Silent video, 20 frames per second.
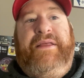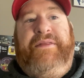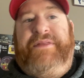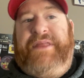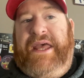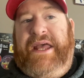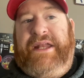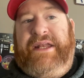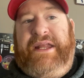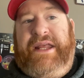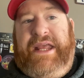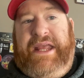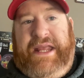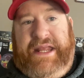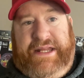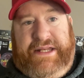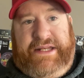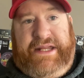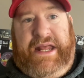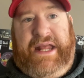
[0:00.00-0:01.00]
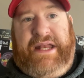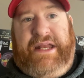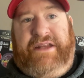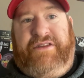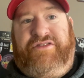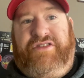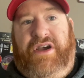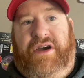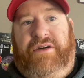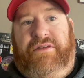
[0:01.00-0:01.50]
Then an
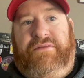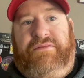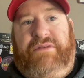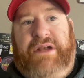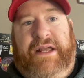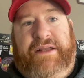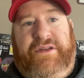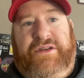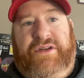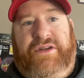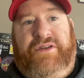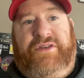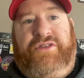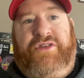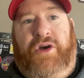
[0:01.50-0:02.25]
NHL record